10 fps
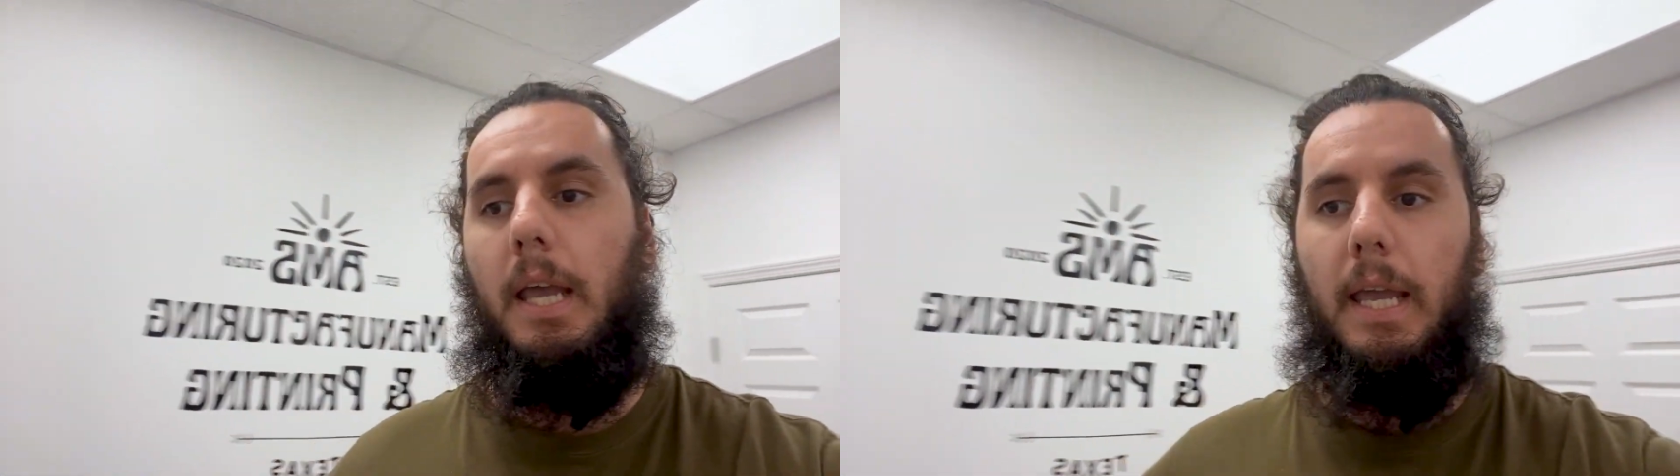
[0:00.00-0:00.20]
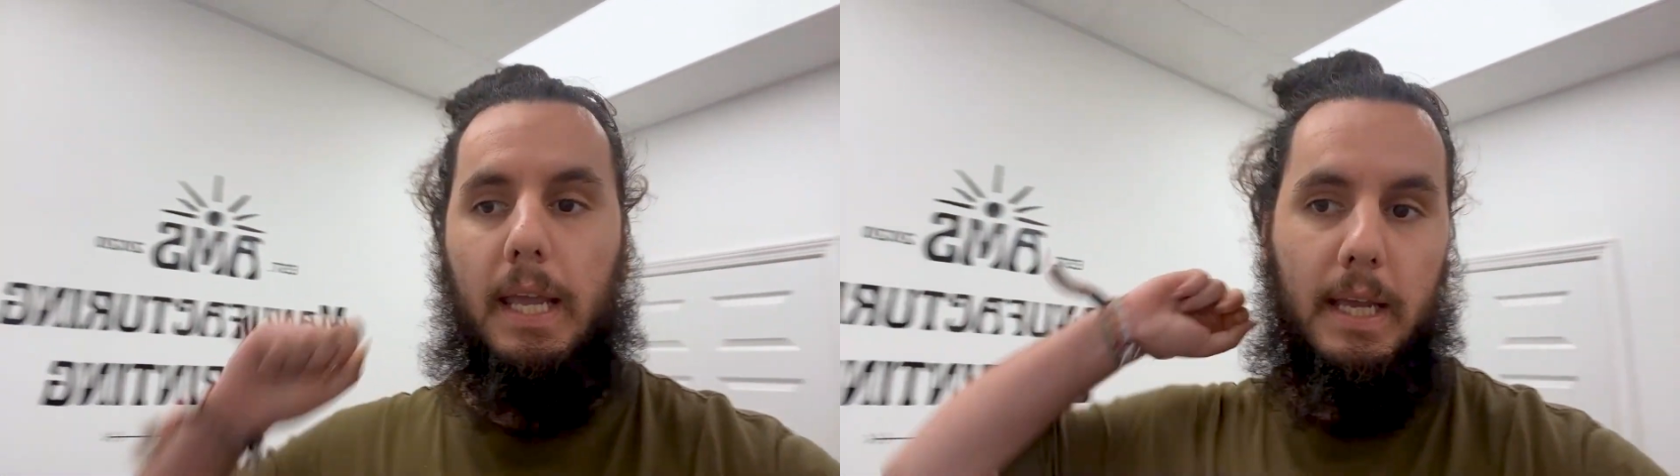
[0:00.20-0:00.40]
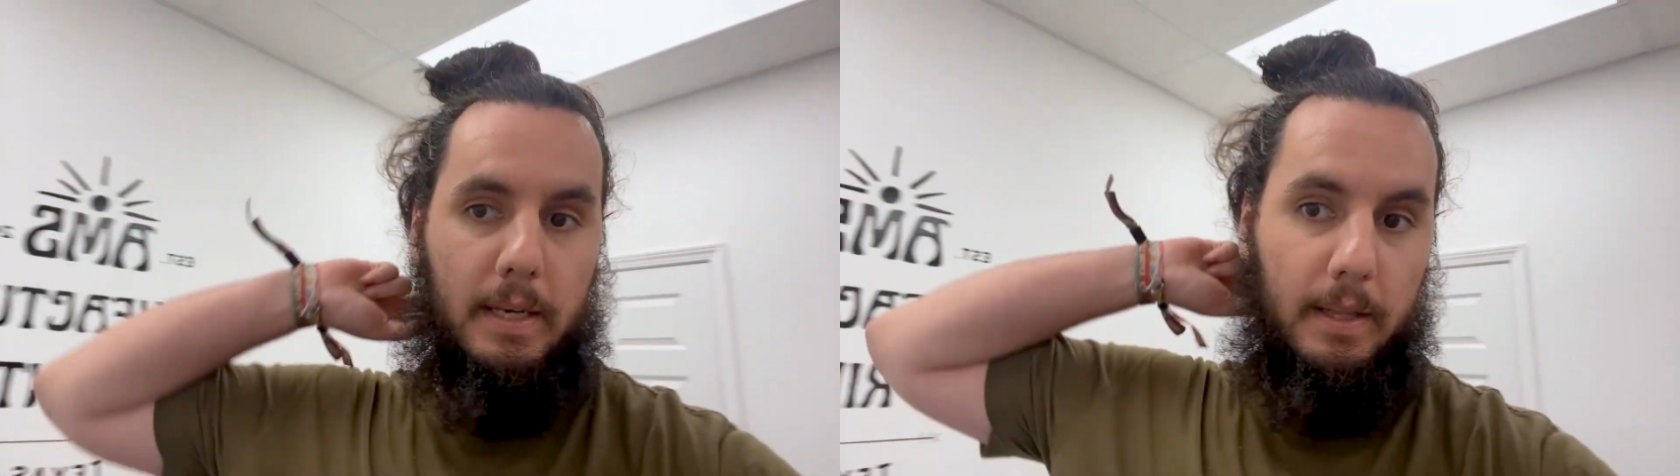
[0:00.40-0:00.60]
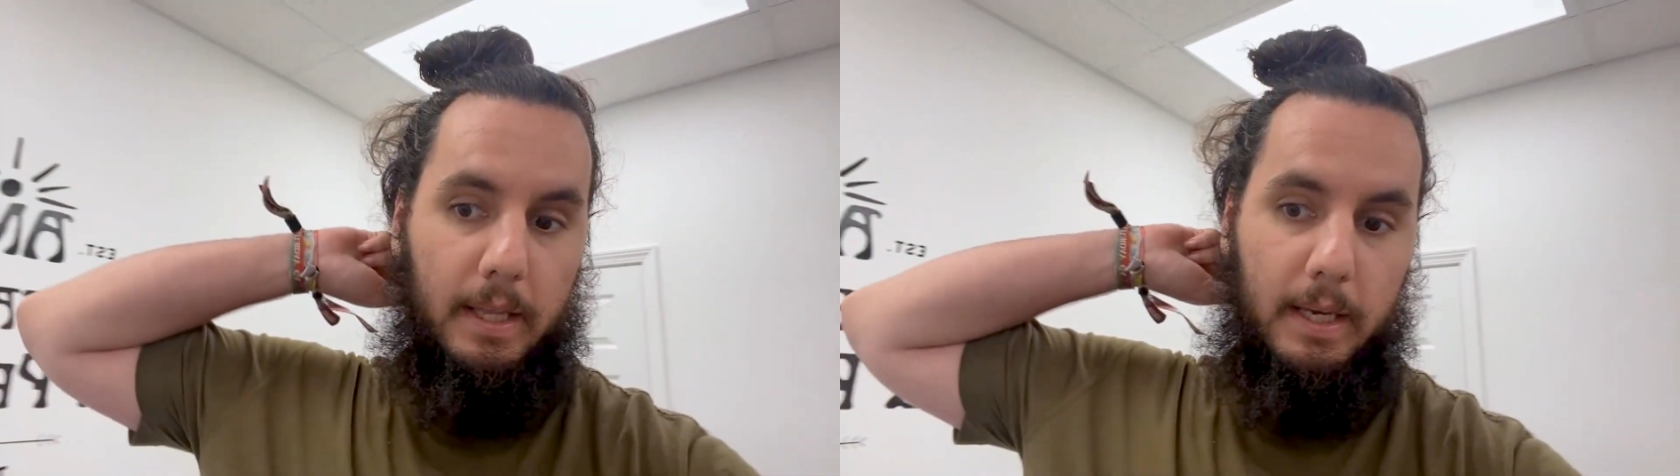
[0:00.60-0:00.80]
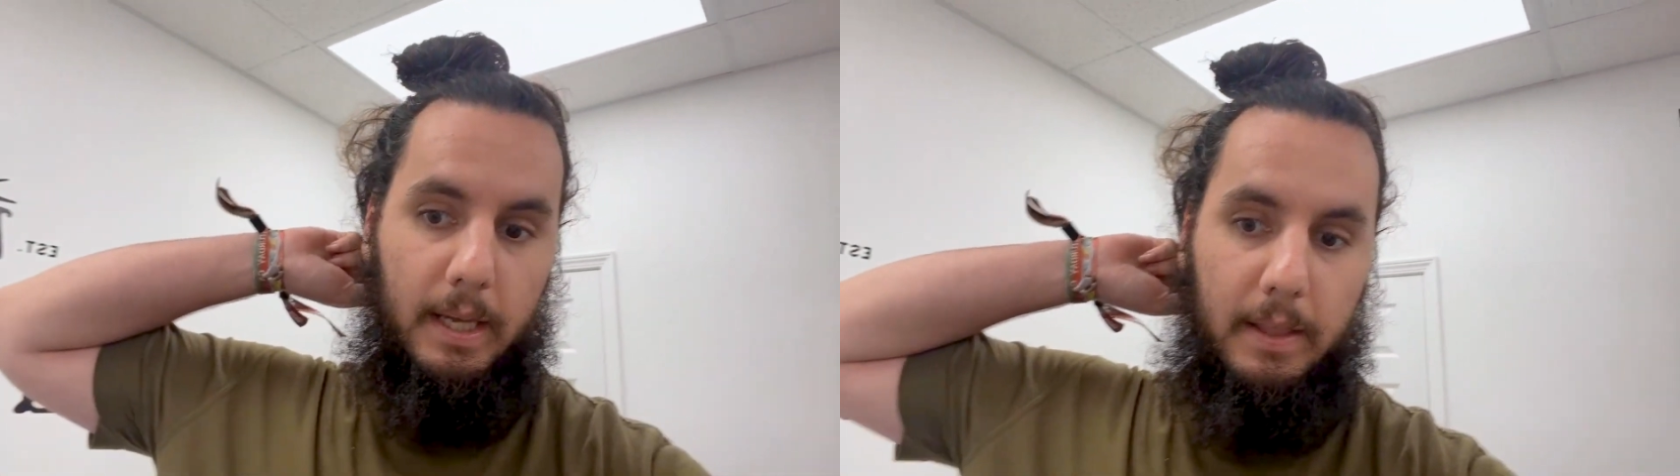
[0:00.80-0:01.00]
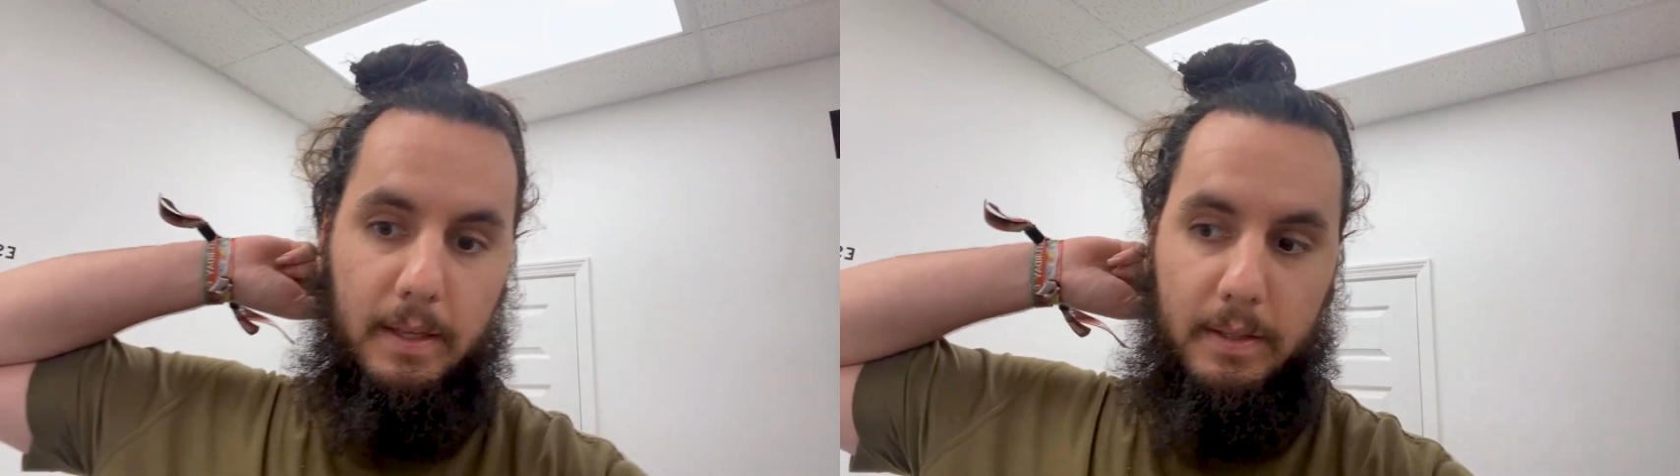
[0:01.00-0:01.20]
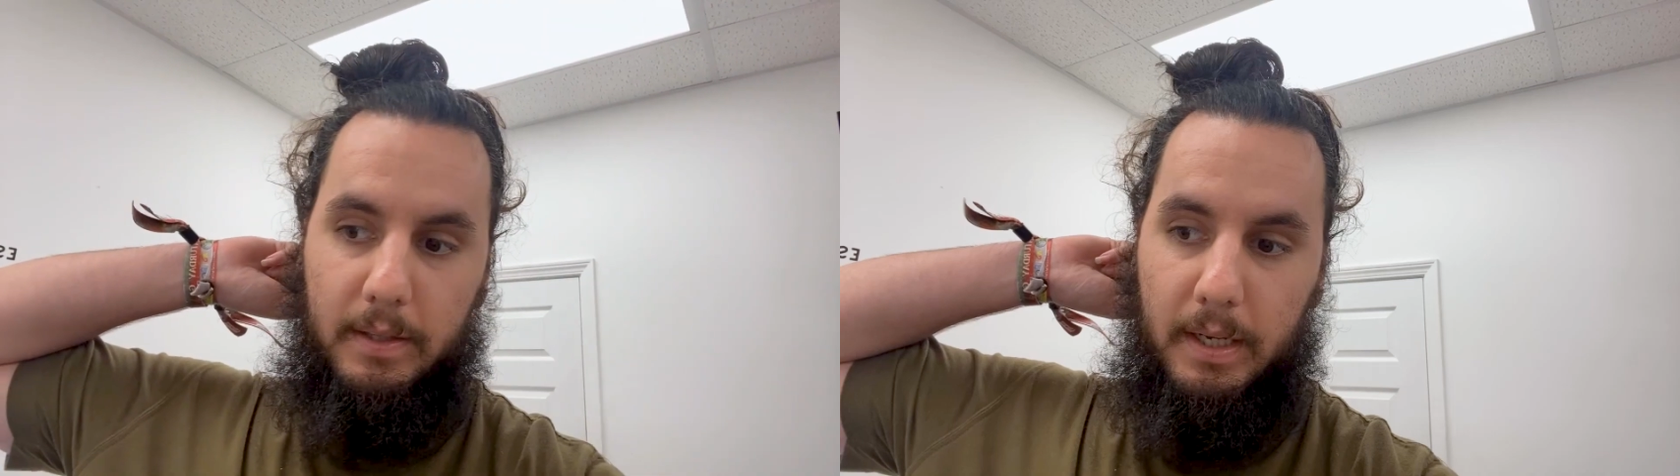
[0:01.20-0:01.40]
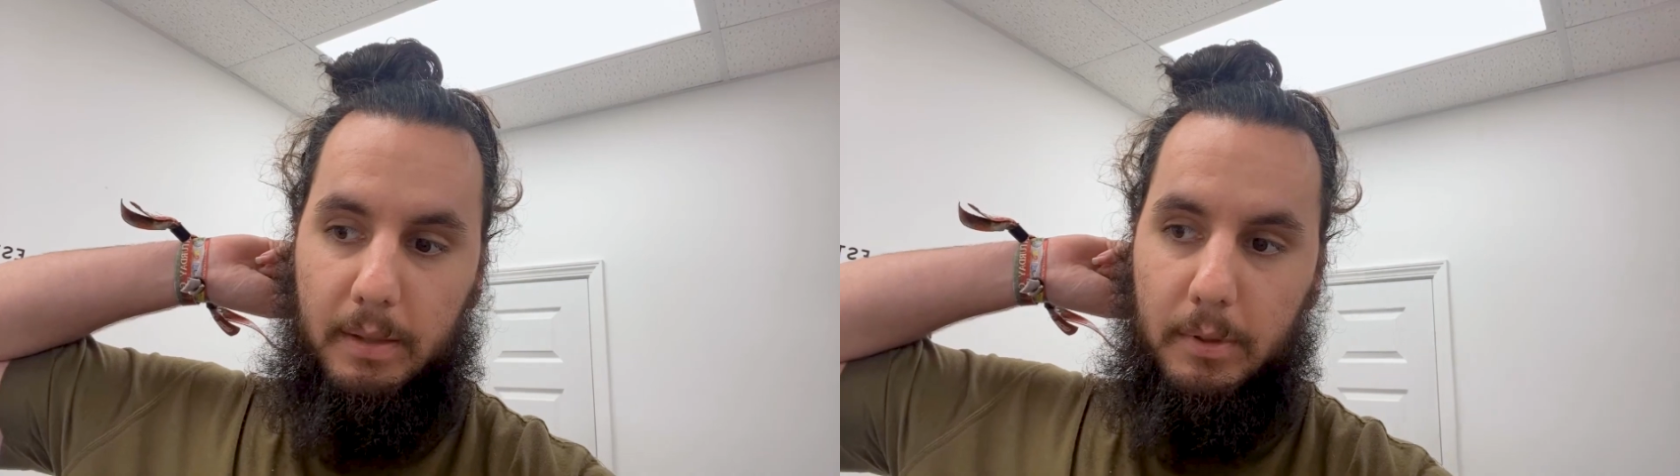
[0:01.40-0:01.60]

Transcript: And then I think today